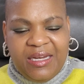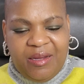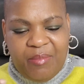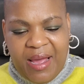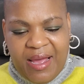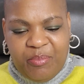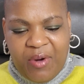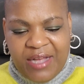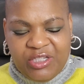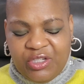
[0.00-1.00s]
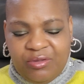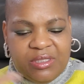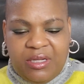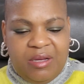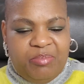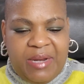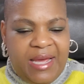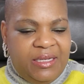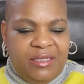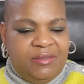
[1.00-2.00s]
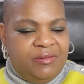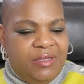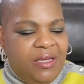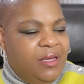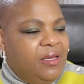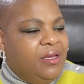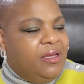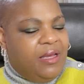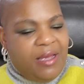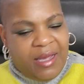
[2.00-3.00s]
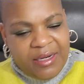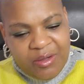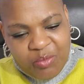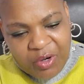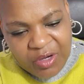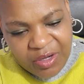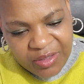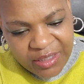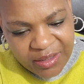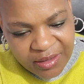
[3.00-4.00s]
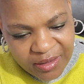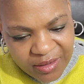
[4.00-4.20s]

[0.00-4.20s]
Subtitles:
it in my project Use It Up, but I didn't work on it.